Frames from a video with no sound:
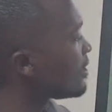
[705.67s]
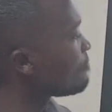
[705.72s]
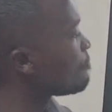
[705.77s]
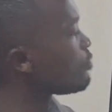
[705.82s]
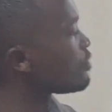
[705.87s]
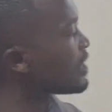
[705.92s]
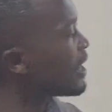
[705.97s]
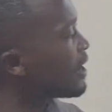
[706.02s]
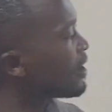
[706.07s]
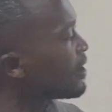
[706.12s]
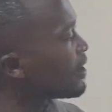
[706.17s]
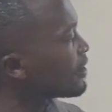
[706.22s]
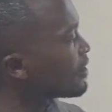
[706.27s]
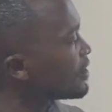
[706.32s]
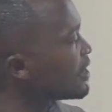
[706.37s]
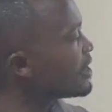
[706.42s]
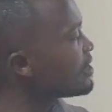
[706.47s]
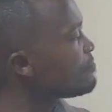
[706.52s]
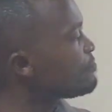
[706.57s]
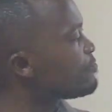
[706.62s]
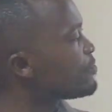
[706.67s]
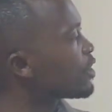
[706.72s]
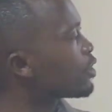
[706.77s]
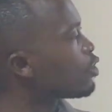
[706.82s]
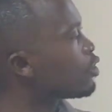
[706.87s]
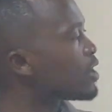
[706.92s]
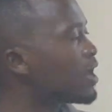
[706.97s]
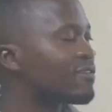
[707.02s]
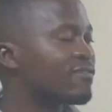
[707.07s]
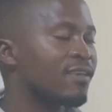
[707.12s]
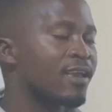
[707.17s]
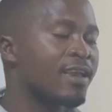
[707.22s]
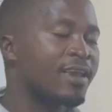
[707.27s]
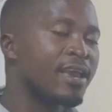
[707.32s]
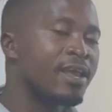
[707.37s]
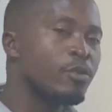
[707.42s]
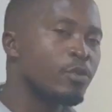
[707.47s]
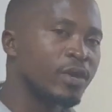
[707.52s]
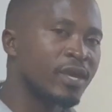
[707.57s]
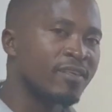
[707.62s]
for the red vehicle, as
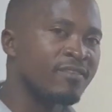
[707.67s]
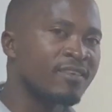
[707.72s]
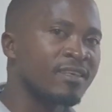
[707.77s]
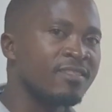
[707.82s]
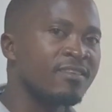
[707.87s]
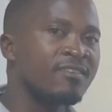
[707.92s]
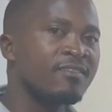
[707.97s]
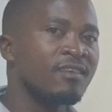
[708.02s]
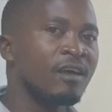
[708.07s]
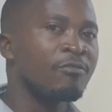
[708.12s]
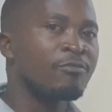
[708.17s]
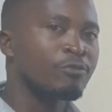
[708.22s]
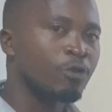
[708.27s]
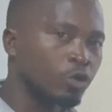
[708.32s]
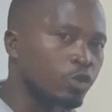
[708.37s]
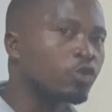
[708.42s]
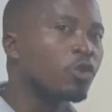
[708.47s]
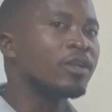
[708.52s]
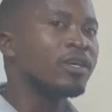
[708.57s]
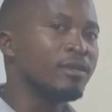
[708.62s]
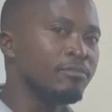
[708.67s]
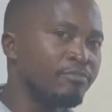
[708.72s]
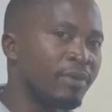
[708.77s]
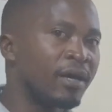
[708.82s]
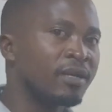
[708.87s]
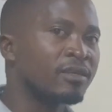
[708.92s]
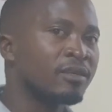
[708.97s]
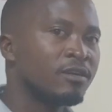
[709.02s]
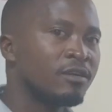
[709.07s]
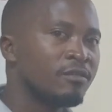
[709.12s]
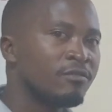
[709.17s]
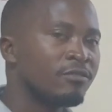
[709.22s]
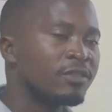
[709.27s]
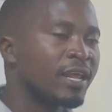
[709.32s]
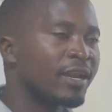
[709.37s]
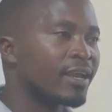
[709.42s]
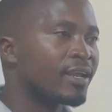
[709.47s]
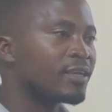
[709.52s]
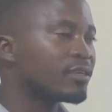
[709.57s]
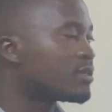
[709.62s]
again we can say this is a frontal impact for the
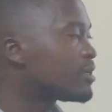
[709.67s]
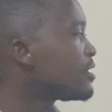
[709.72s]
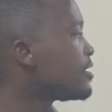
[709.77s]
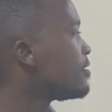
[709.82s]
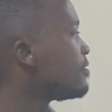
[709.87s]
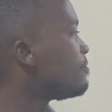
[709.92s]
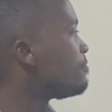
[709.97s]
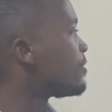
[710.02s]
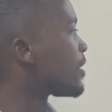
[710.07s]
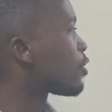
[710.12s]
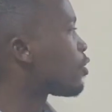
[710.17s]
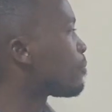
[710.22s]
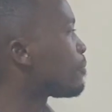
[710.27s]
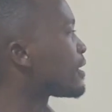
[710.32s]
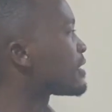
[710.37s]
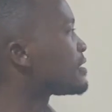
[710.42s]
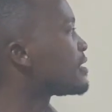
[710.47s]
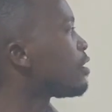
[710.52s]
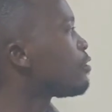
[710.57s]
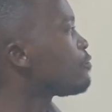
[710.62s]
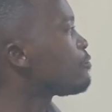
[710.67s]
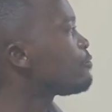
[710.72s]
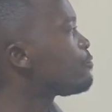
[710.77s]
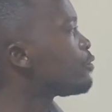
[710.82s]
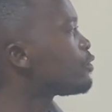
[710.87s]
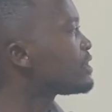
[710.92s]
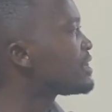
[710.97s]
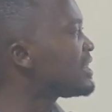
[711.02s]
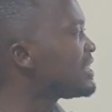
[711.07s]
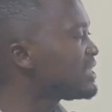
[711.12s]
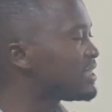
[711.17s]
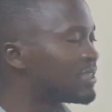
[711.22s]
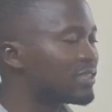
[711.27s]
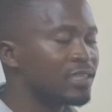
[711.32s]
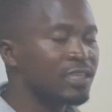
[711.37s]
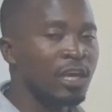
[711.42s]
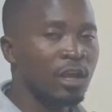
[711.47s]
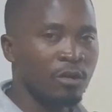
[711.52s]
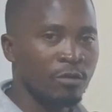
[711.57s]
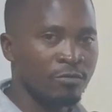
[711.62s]
red vehicle. But now for this
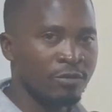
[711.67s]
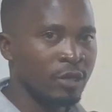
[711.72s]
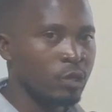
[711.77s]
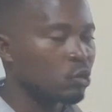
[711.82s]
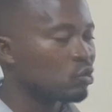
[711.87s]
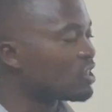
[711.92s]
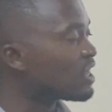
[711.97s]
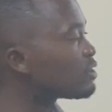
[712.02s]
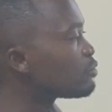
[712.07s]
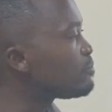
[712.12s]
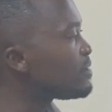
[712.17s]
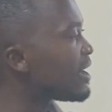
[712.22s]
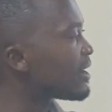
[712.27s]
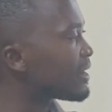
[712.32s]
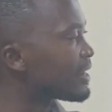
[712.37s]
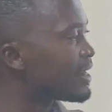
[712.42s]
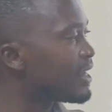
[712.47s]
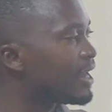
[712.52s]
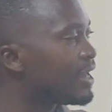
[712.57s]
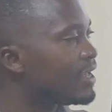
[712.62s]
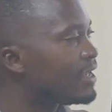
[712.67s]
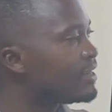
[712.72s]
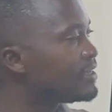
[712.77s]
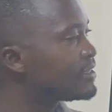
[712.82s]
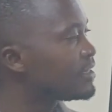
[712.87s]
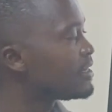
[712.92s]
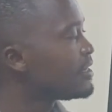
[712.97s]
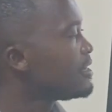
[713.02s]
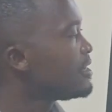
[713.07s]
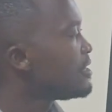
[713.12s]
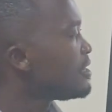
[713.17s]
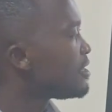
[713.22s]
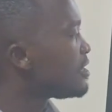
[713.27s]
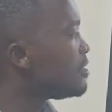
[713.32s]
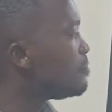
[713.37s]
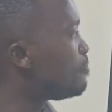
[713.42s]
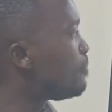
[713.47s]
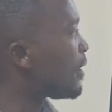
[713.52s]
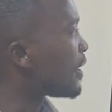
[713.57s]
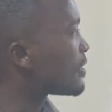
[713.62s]
yellow vehicle, that would be a rear end
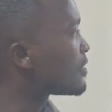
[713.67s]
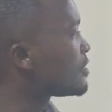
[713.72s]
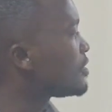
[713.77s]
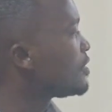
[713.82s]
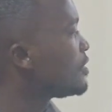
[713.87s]
impact.